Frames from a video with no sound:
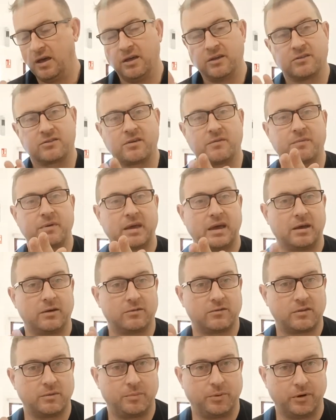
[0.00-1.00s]
Something
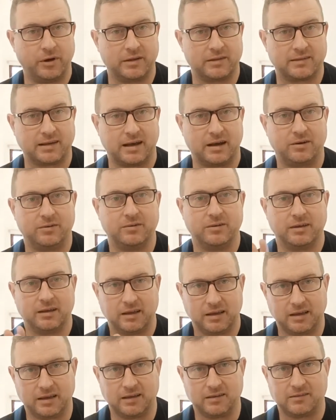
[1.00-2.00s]
else to point out
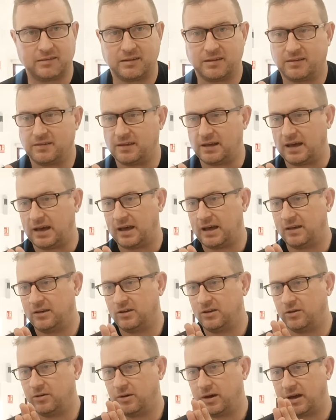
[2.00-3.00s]
is that
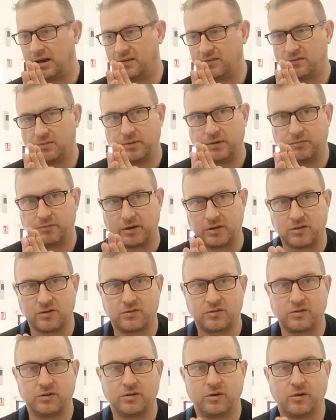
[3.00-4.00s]
you have to be
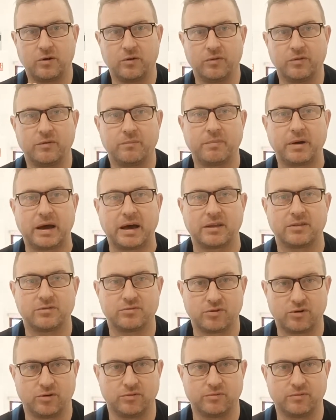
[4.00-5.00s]
registered on the
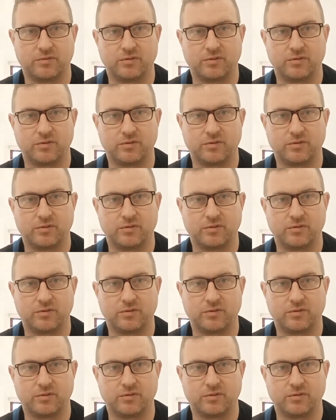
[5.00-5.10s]
padron.